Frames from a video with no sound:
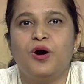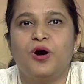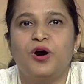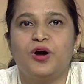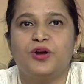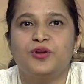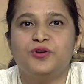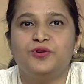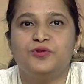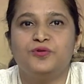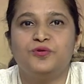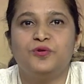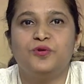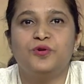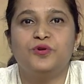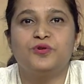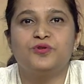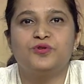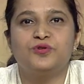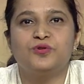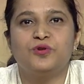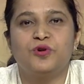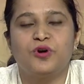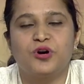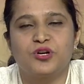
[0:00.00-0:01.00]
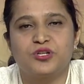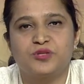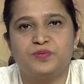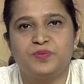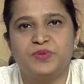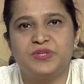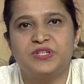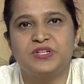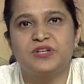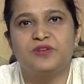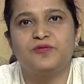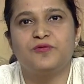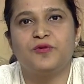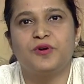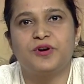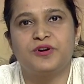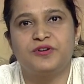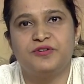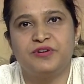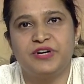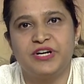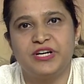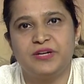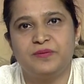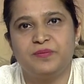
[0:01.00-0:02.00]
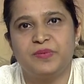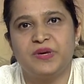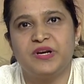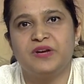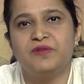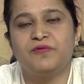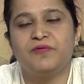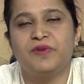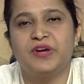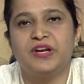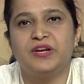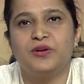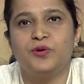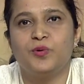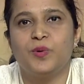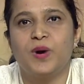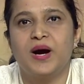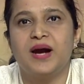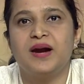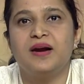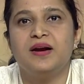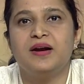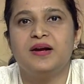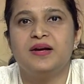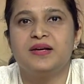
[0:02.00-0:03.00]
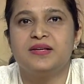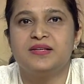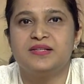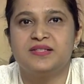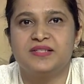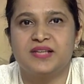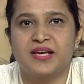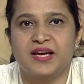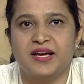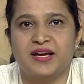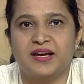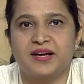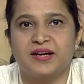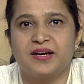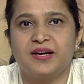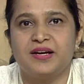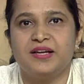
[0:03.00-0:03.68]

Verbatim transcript: or you go to hospital for treatment when you are sick.